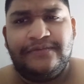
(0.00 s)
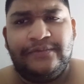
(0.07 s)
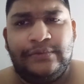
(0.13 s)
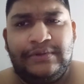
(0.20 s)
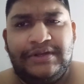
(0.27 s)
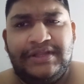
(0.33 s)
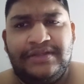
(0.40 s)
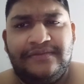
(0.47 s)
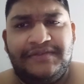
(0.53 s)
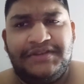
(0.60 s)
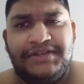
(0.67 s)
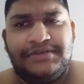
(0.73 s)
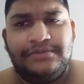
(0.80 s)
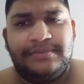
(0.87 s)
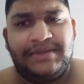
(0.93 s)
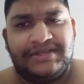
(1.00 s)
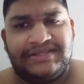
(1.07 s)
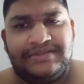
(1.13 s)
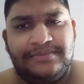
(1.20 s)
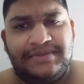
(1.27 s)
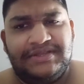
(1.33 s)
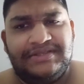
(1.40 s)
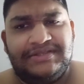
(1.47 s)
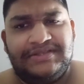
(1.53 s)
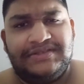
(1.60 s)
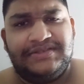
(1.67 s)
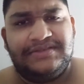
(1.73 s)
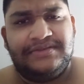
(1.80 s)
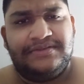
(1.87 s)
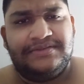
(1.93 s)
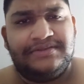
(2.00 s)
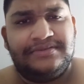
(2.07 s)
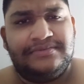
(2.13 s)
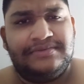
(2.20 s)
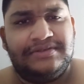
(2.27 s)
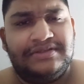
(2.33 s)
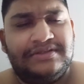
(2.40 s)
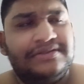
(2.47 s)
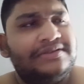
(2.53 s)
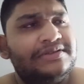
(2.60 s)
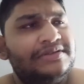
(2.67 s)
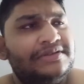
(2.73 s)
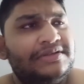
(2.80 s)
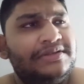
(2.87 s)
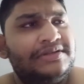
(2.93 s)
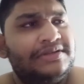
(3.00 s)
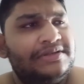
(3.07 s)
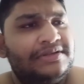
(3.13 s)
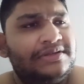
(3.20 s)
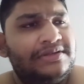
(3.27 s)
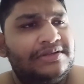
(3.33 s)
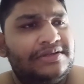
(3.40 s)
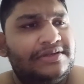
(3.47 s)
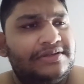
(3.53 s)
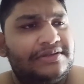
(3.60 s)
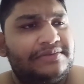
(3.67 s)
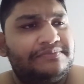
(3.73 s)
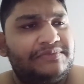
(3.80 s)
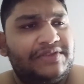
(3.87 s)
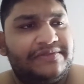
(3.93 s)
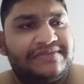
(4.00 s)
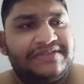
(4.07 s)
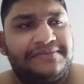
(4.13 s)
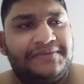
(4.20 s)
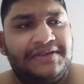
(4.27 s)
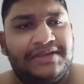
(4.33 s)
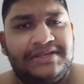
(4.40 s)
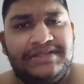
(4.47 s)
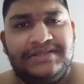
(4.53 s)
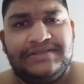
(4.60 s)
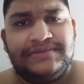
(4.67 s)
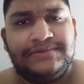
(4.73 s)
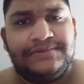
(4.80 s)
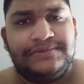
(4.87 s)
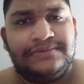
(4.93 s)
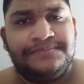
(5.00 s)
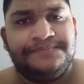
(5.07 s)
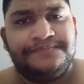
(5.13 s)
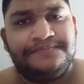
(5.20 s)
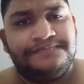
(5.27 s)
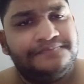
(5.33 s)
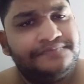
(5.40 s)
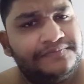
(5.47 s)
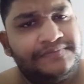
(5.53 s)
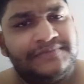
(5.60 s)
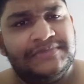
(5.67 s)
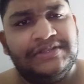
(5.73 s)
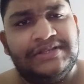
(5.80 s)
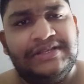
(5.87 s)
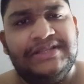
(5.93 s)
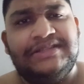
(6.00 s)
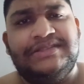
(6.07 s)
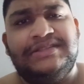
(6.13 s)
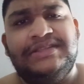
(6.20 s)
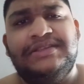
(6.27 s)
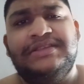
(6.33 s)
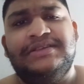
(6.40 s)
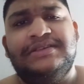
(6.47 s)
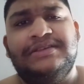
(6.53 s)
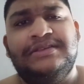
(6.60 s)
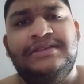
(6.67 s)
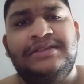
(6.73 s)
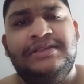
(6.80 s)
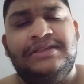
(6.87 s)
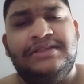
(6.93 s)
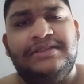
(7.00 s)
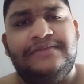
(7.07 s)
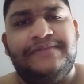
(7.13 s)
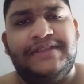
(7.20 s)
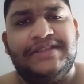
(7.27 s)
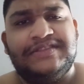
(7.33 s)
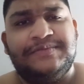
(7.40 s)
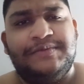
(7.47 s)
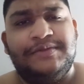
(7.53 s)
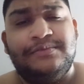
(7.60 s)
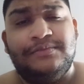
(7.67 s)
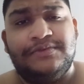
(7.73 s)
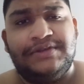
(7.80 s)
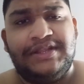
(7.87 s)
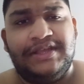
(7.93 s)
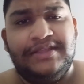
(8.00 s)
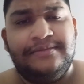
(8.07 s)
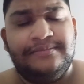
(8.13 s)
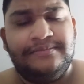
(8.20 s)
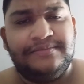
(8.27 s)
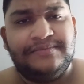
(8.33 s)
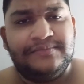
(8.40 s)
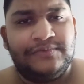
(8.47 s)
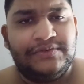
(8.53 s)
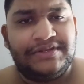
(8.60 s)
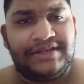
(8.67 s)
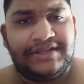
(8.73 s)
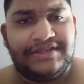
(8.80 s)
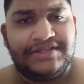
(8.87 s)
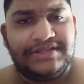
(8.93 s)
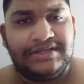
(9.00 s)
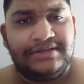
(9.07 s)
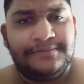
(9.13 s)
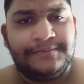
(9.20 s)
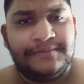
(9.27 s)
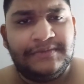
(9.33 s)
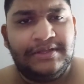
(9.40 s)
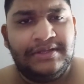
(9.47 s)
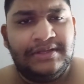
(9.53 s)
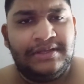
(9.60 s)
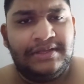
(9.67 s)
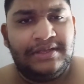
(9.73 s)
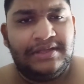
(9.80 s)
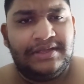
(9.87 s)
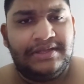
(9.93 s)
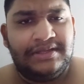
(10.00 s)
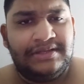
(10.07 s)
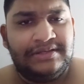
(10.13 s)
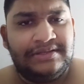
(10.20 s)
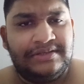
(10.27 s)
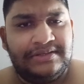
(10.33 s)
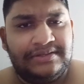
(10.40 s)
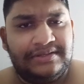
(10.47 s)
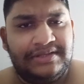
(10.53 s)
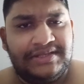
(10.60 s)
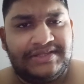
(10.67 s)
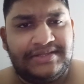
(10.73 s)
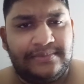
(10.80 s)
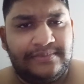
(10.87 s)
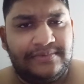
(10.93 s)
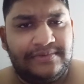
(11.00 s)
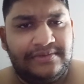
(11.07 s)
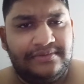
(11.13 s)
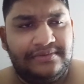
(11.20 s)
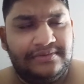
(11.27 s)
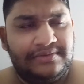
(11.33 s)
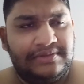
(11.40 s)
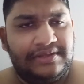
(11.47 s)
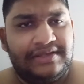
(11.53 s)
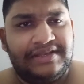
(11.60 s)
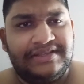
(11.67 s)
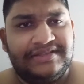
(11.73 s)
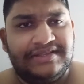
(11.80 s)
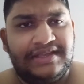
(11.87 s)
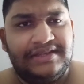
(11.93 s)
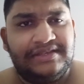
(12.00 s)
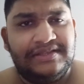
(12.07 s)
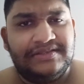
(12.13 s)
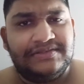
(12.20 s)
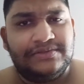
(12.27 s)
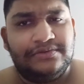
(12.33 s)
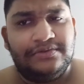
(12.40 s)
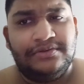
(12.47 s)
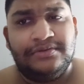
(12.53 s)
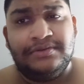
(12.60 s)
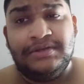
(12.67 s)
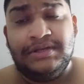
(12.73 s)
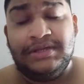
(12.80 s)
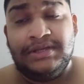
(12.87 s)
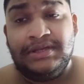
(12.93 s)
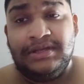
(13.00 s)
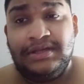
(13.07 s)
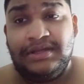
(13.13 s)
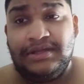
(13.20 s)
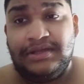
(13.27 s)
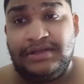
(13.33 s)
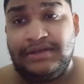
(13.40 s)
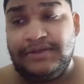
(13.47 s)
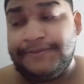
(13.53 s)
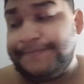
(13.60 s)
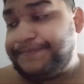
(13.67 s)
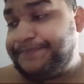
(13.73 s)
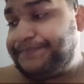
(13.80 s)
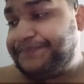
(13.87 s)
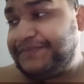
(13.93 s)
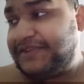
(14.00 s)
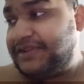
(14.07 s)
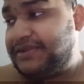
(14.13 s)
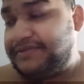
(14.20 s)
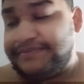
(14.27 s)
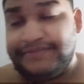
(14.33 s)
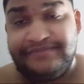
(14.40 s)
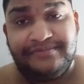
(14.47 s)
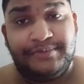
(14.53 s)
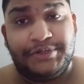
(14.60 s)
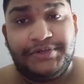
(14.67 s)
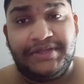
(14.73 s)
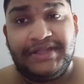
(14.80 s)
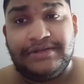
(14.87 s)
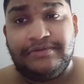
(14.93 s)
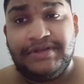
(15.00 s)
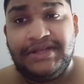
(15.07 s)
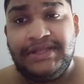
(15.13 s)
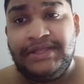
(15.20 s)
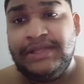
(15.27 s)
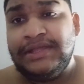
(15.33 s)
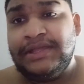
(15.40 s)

full day we need to maximize on uh, uh our safari so let's see uh, if we can spend more time more attention and get some great sighting so um, yeah, want to get ready